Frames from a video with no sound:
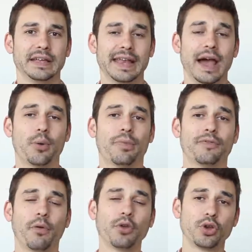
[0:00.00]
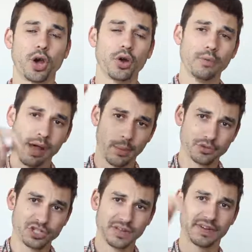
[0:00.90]
Now, before you go, I
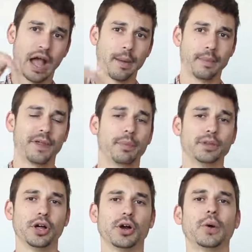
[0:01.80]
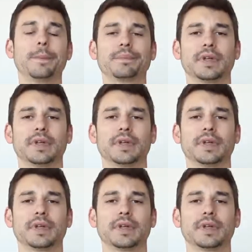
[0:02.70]
want you to leave a comment there below.